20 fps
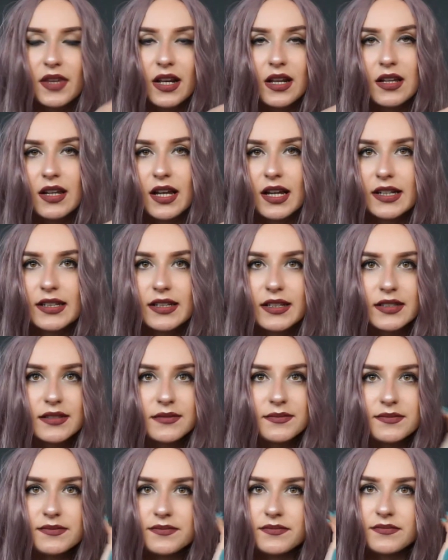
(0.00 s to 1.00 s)
like
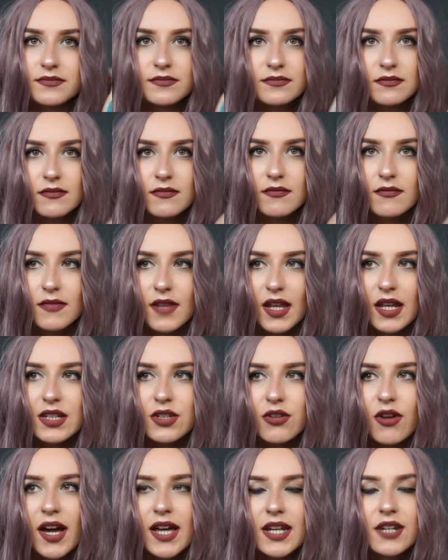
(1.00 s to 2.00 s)
and
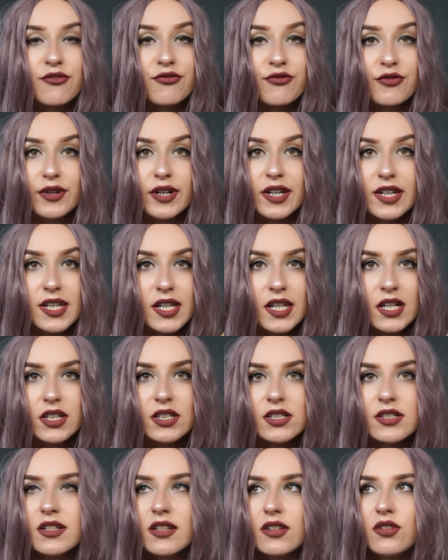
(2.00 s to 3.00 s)
you had it for
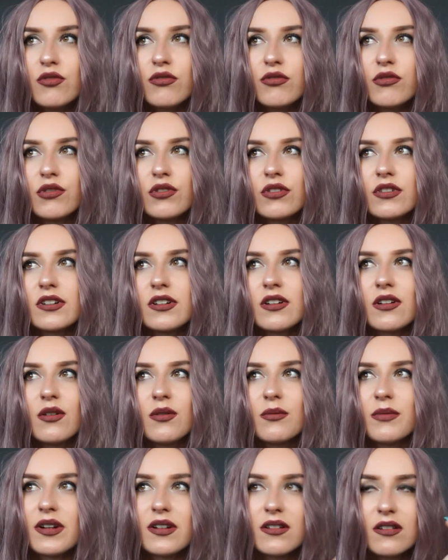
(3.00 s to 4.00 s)
years and you thought oh
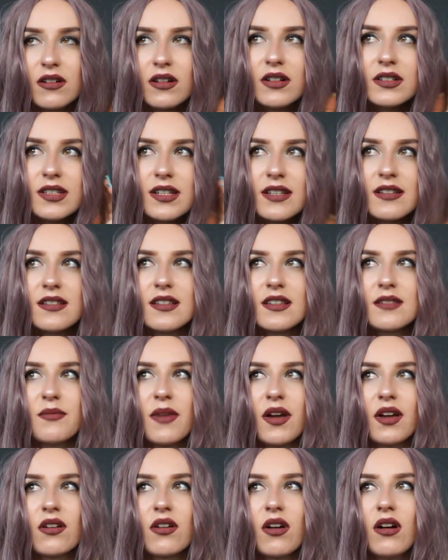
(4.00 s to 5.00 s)
my god this is
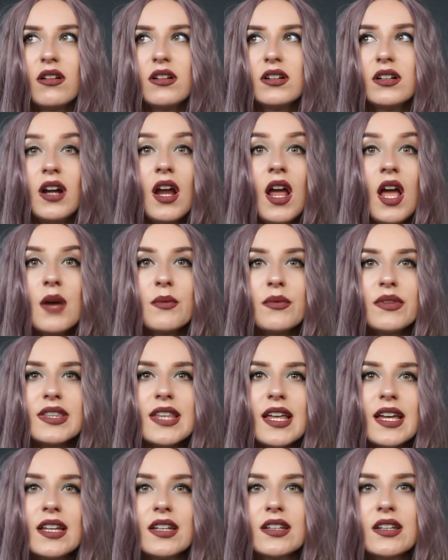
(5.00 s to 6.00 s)
my color but
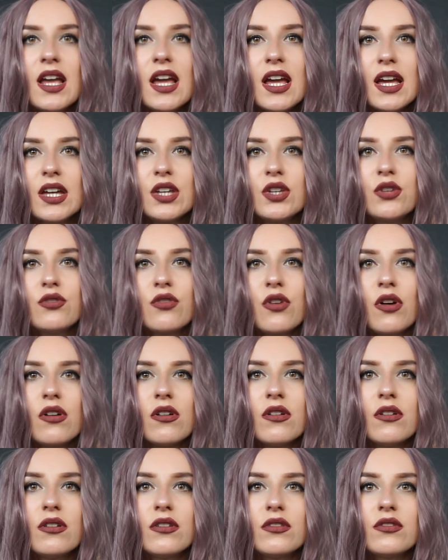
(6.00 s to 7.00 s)
then you,
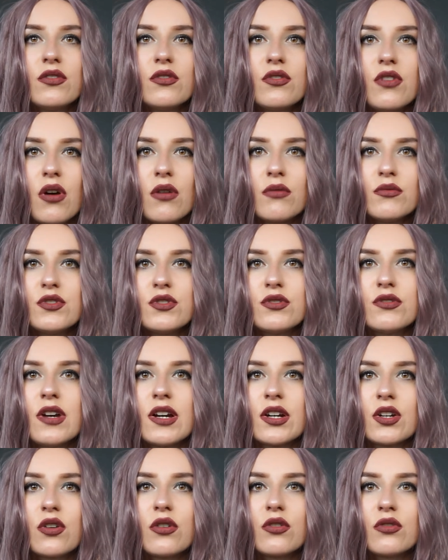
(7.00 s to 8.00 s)
you come to
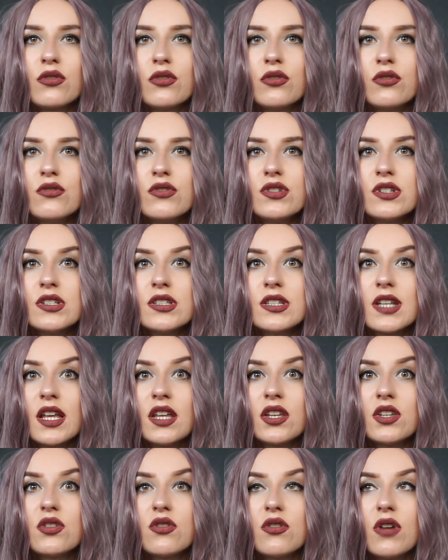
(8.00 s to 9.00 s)
that conclusion
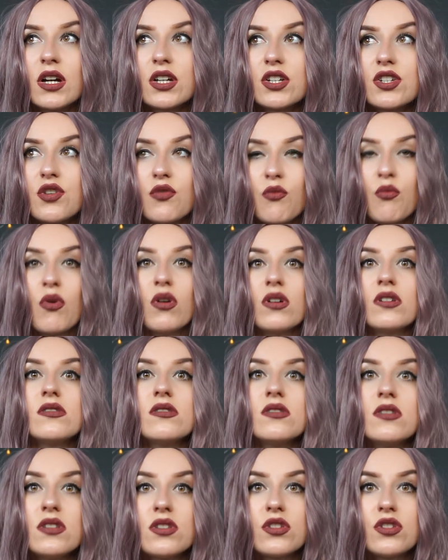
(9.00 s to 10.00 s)
that you actually
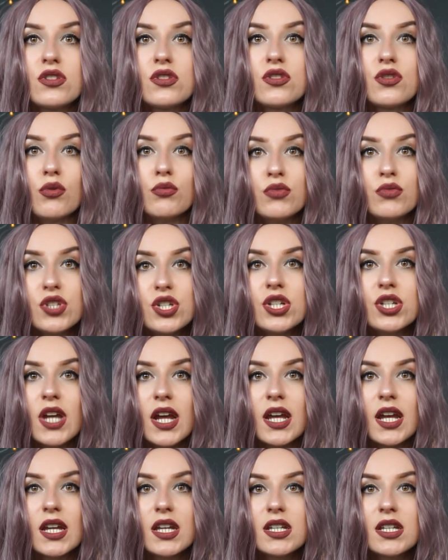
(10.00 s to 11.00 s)
want some
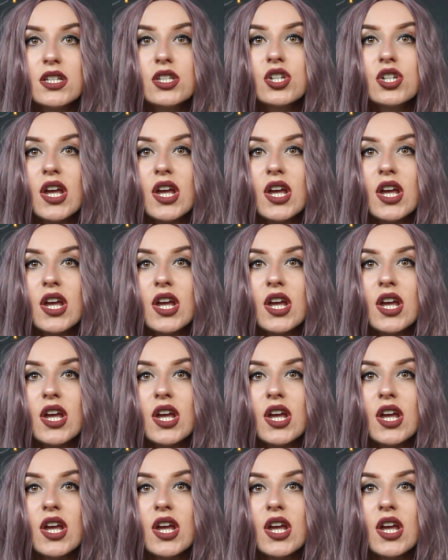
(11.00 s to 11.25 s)
change